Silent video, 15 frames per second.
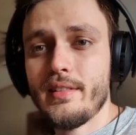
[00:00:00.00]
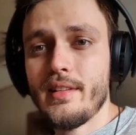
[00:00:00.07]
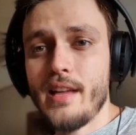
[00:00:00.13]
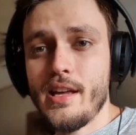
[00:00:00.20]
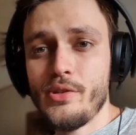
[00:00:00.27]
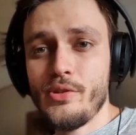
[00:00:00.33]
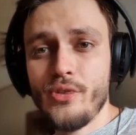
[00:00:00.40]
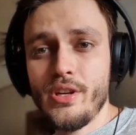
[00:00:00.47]

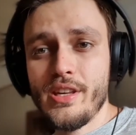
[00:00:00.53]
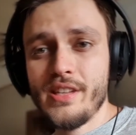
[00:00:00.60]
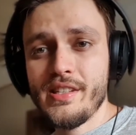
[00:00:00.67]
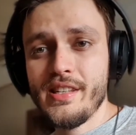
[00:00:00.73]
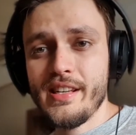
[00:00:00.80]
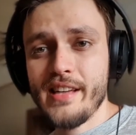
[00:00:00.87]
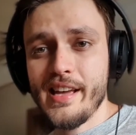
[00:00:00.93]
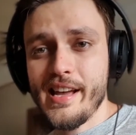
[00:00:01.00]
as you can
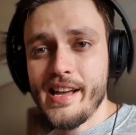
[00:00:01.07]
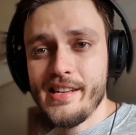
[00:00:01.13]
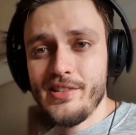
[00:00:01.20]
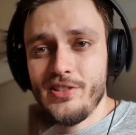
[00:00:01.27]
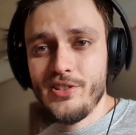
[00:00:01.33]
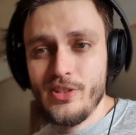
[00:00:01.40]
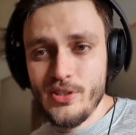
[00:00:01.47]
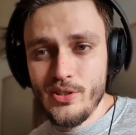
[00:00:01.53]
see
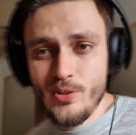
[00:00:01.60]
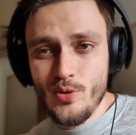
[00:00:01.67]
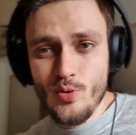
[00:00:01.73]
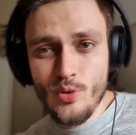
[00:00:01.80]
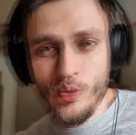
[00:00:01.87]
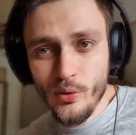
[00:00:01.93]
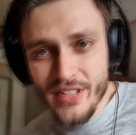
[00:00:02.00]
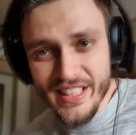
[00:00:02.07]
guys, you
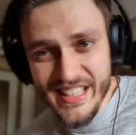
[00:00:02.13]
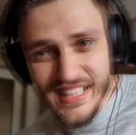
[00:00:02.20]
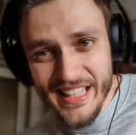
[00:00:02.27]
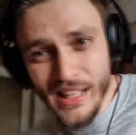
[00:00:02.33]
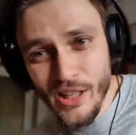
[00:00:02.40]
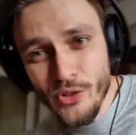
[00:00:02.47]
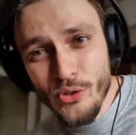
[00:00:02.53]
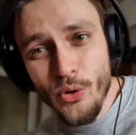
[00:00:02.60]
don't need
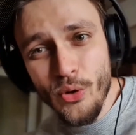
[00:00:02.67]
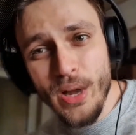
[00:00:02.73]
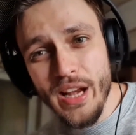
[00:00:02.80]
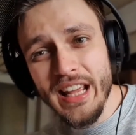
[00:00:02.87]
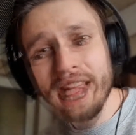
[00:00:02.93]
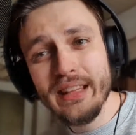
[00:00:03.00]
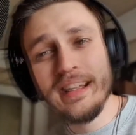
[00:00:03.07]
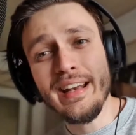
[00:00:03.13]
skills, you only
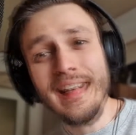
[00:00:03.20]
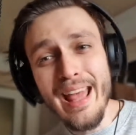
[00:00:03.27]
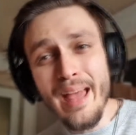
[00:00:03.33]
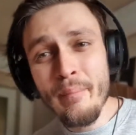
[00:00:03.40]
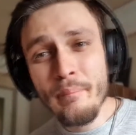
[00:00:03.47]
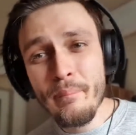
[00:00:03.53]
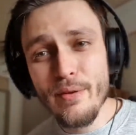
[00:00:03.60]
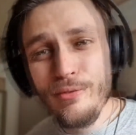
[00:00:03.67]
need an
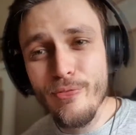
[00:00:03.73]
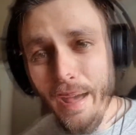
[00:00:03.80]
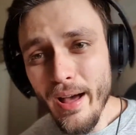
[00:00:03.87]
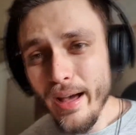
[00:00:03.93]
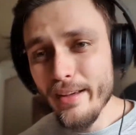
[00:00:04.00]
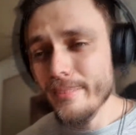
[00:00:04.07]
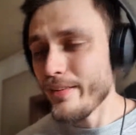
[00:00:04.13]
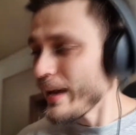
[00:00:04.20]

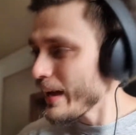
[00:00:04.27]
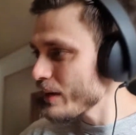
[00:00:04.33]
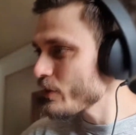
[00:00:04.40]
MP5 and you